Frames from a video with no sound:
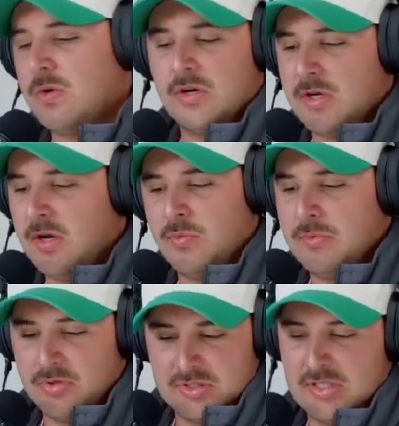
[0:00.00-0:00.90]
winter,
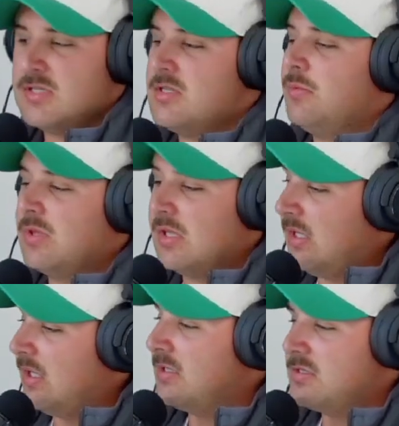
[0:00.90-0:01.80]
we booked Disney with the
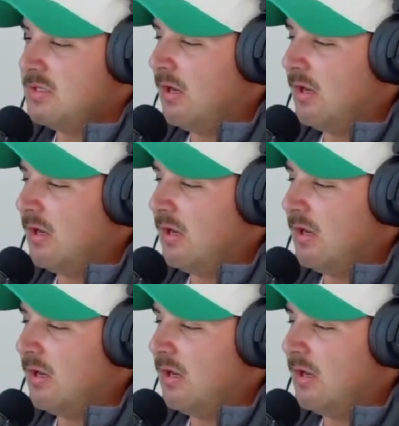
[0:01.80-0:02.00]
kids.